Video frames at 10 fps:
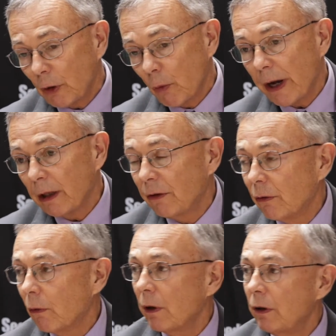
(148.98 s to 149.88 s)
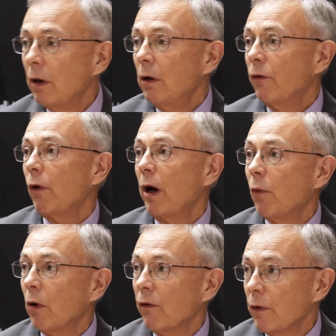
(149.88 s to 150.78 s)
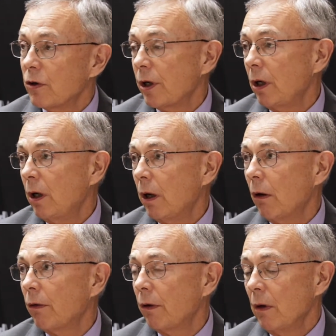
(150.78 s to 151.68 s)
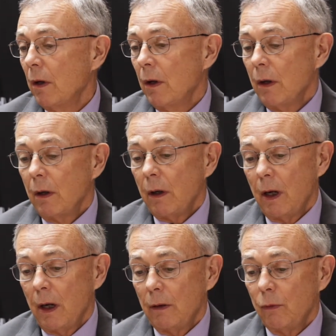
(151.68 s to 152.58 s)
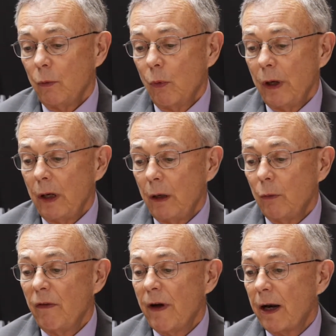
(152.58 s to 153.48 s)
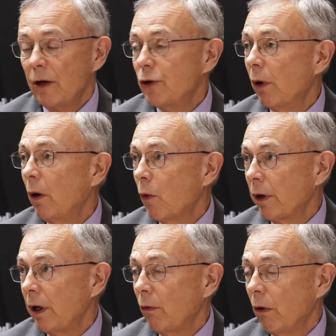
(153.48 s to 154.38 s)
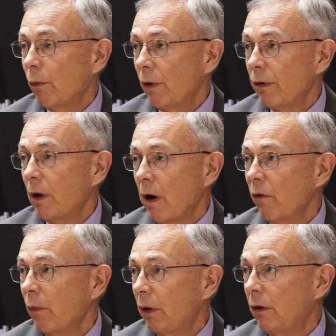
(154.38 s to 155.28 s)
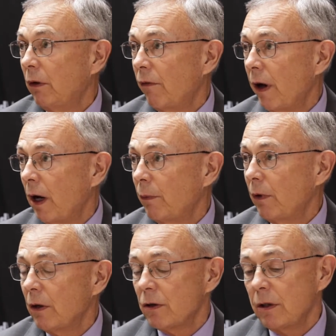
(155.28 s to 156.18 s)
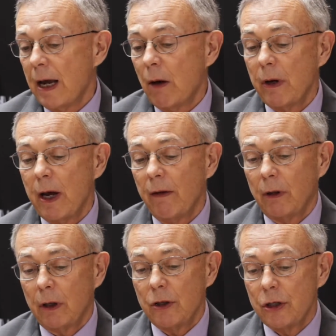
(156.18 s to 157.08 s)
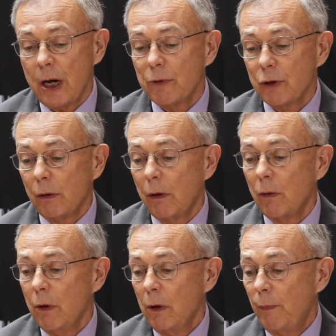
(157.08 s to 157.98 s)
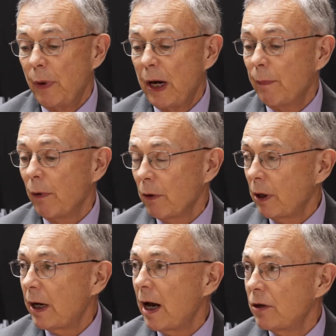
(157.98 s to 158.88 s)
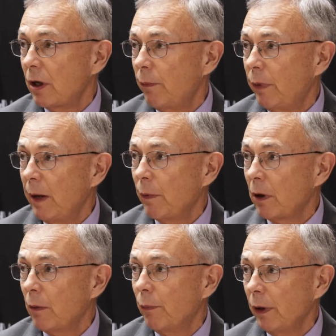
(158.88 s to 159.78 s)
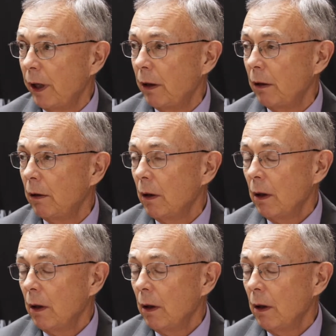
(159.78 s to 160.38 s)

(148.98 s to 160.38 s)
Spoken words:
Regulatory Framework for Seed Health. And we've had a joint working group with the government to develop this. Now we have the conceptual paper, the concept paper completed.